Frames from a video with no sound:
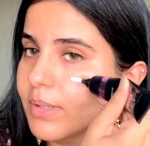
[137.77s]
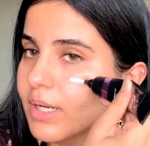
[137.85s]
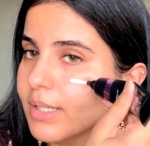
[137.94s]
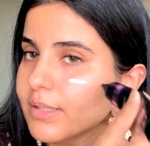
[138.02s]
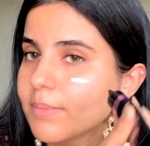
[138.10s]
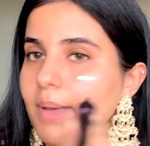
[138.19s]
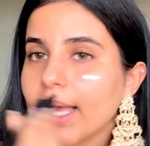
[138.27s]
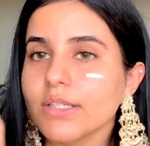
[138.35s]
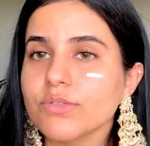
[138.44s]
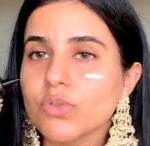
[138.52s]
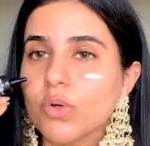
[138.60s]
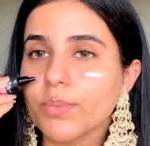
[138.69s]
But the MAC
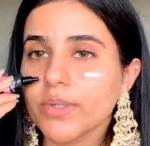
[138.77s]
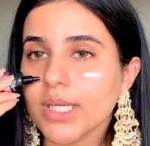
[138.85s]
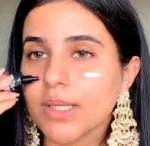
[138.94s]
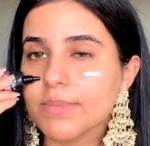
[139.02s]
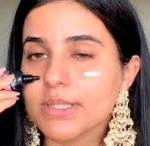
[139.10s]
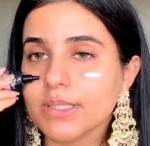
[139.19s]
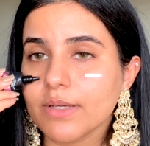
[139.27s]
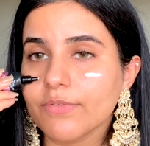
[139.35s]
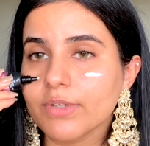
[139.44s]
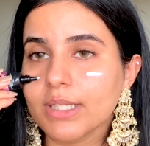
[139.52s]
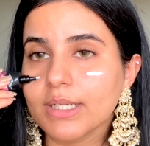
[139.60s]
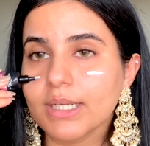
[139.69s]
cream is
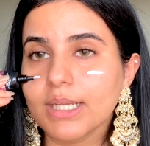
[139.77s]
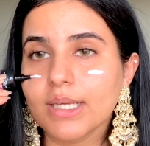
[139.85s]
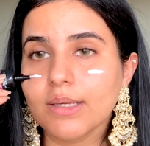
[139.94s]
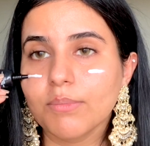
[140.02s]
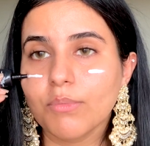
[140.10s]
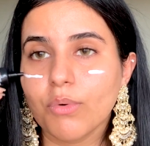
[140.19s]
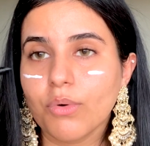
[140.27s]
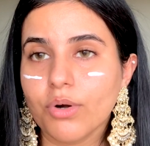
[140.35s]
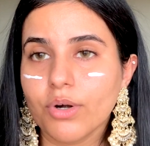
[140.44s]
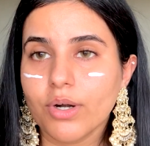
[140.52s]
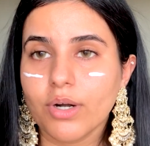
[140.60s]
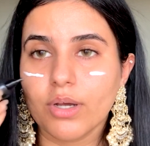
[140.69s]
definitely
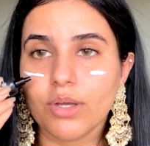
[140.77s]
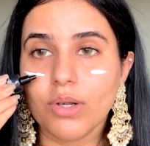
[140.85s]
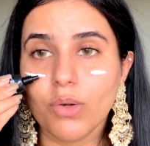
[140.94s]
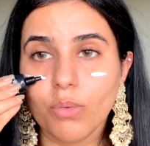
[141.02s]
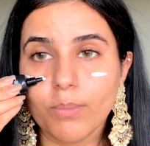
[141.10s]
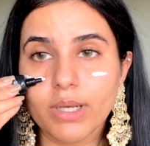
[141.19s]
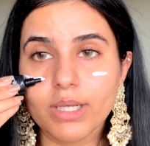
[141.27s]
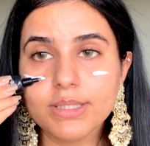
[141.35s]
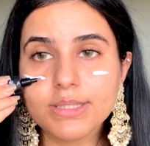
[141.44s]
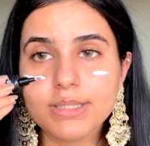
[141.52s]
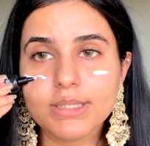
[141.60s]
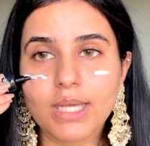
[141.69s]
more
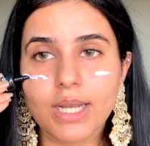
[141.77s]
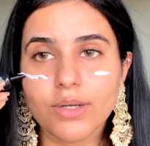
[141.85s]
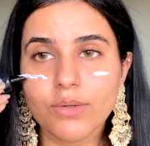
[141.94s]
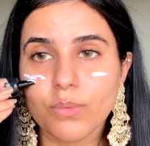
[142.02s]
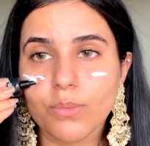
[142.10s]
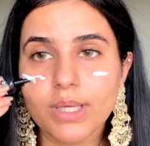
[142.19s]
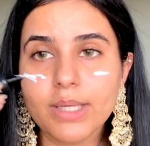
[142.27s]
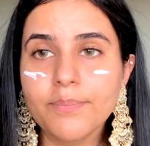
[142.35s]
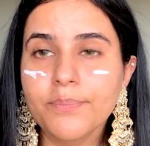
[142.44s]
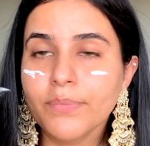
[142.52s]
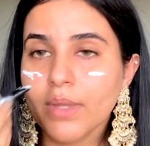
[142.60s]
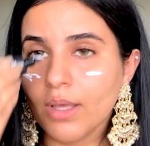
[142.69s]
luminous and
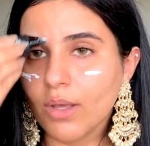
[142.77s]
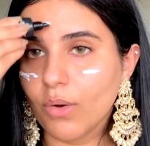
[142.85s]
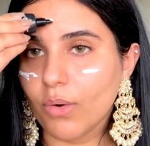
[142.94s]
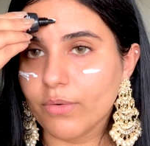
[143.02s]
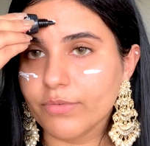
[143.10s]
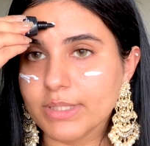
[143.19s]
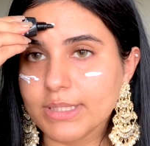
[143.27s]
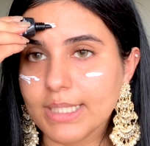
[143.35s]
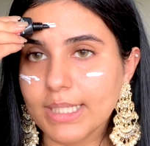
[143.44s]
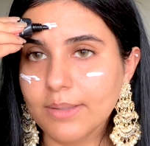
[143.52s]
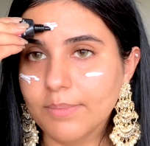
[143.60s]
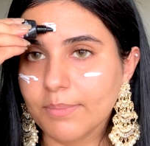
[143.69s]
dewy,
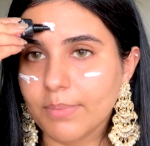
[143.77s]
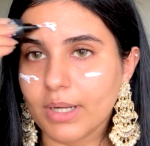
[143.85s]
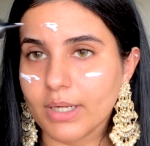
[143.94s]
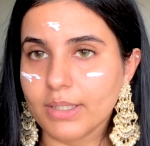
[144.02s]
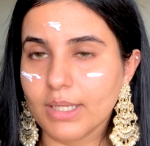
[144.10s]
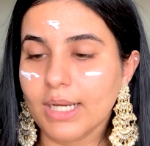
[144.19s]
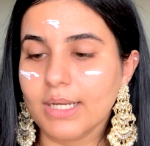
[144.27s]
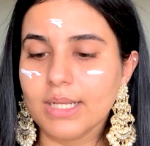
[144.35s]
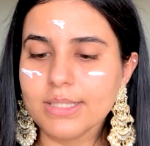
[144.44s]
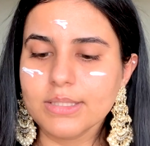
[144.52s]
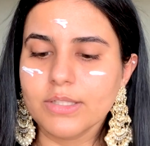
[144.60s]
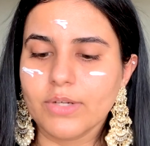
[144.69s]
obviously, but it
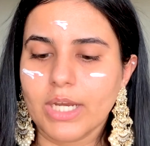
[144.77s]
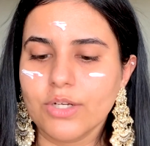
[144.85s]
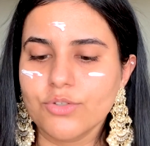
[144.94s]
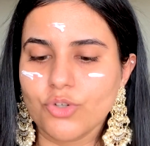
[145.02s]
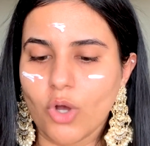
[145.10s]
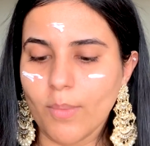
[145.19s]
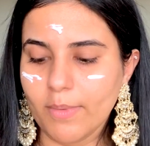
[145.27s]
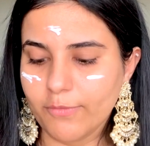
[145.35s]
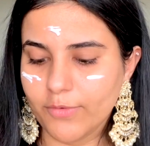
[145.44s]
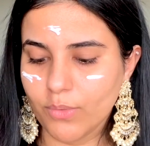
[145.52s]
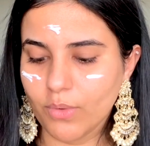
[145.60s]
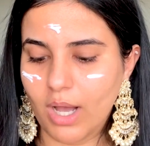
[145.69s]
does a great job.
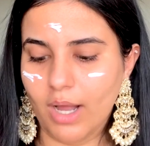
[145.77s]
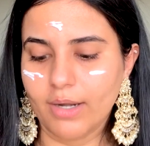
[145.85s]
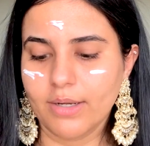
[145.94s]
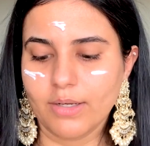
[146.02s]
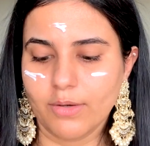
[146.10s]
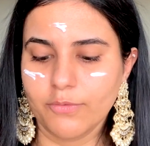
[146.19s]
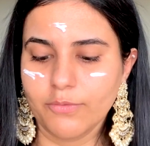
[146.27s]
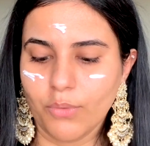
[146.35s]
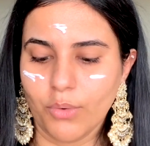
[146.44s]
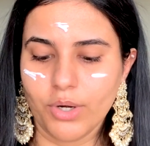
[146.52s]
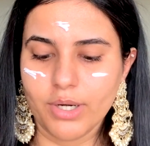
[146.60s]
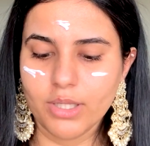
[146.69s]
If you can't
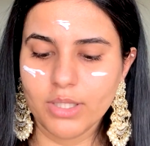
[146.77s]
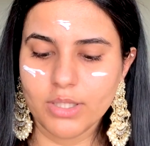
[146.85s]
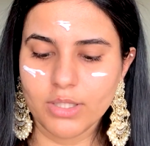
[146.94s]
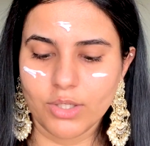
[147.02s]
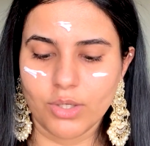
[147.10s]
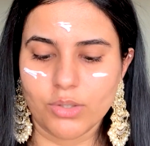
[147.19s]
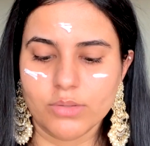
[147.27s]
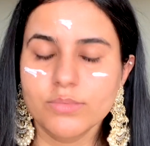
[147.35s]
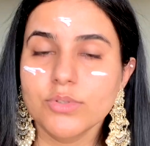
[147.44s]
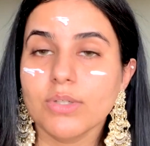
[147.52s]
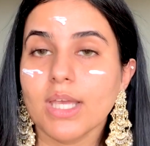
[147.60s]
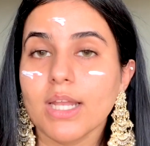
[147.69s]
afford, you know,
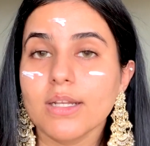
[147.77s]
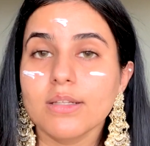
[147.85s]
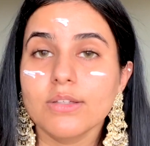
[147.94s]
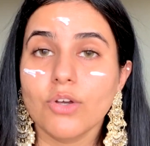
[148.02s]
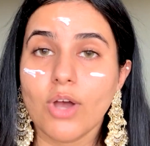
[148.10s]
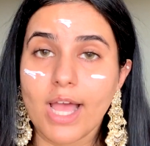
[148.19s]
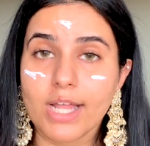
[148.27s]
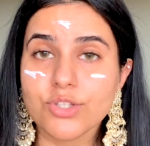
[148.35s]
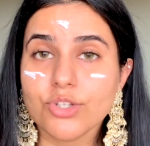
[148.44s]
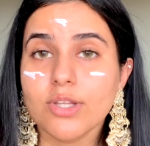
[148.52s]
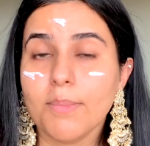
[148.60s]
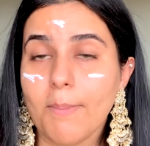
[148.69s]
to get your
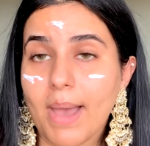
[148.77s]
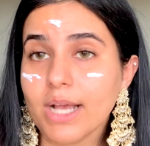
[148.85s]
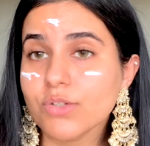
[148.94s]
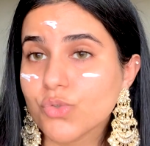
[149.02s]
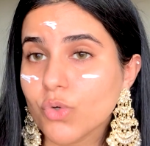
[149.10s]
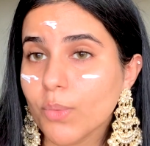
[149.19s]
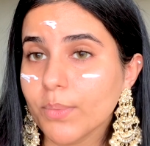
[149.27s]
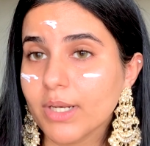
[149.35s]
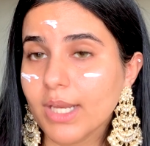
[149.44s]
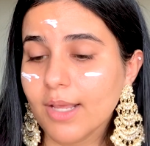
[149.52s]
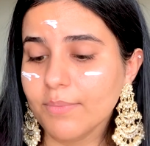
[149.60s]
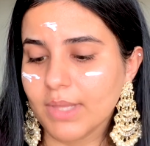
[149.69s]
hands on the MAC
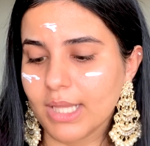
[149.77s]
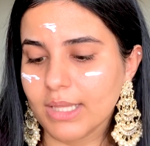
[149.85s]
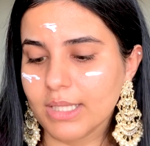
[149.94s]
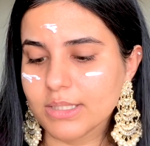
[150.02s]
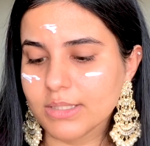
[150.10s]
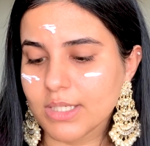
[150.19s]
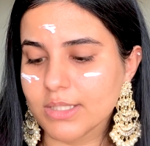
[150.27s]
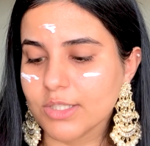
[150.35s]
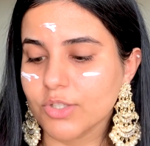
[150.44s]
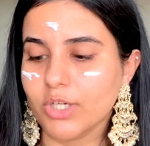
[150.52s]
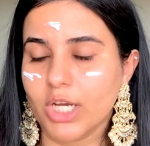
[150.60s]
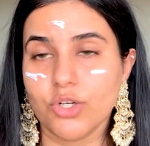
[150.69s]
cream, then this does
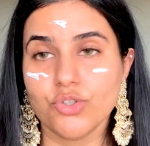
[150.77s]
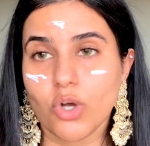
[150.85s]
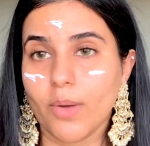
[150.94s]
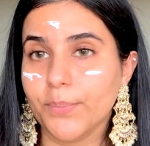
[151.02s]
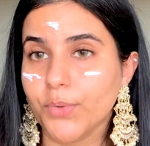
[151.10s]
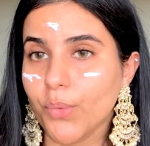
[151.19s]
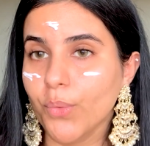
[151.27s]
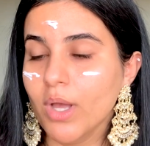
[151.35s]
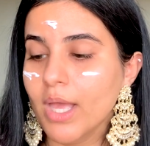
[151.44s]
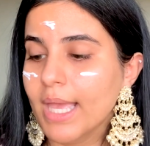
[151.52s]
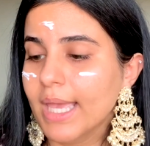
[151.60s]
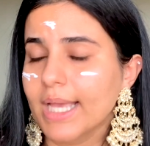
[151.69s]
a great job too.
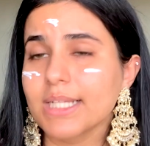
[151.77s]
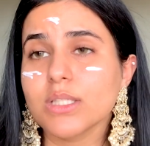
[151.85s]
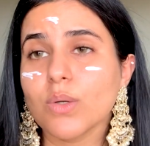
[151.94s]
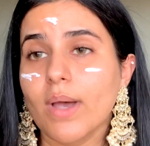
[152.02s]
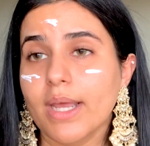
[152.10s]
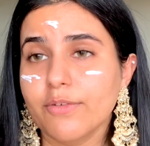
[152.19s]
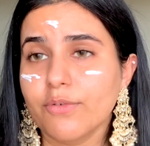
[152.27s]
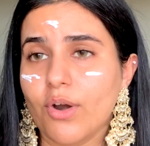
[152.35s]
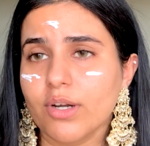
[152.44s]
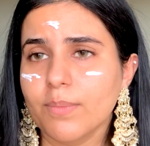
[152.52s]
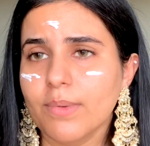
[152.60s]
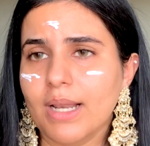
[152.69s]
It's quite
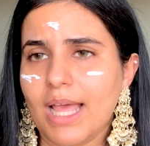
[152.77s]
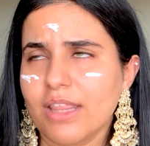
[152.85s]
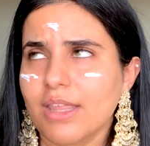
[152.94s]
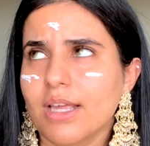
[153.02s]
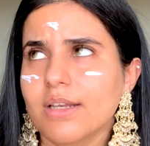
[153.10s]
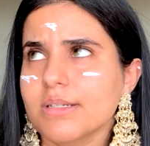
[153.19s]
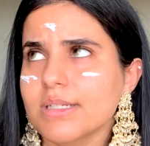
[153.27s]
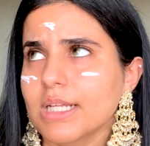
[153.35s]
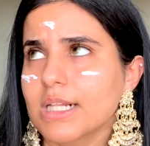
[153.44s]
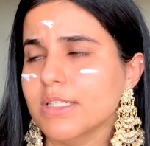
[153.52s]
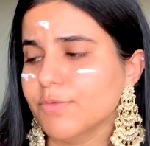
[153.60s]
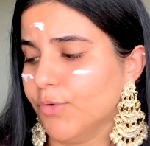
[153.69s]
affordable. I think it
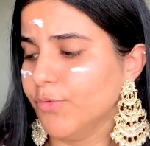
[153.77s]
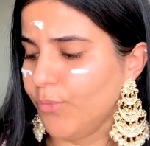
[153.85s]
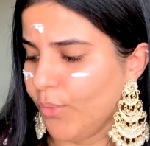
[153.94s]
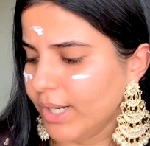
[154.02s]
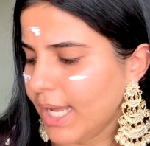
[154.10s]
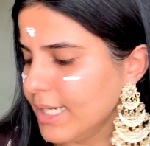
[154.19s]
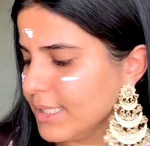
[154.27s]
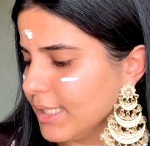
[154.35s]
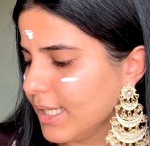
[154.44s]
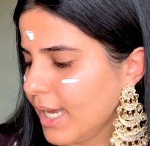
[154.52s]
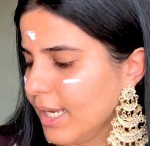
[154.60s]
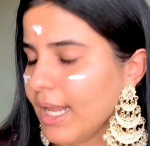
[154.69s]
retails for
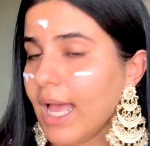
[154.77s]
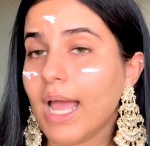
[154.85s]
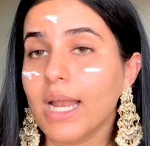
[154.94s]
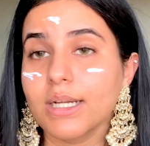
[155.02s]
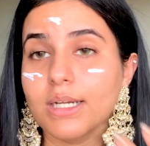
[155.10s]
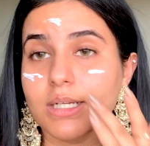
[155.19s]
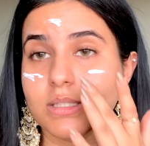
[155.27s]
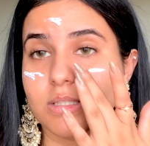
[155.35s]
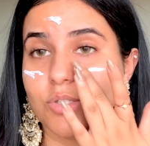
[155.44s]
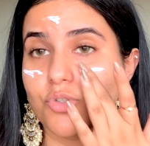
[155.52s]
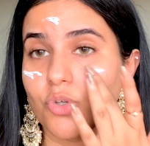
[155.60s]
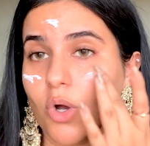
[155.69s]
$4.99 and does
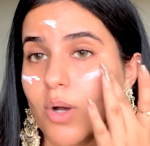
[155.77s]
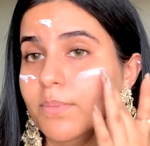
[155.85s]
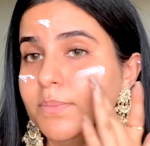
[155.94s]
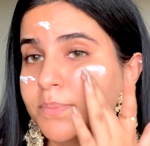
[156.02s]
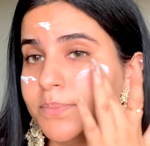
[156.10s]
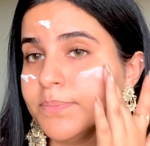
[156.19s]
the job.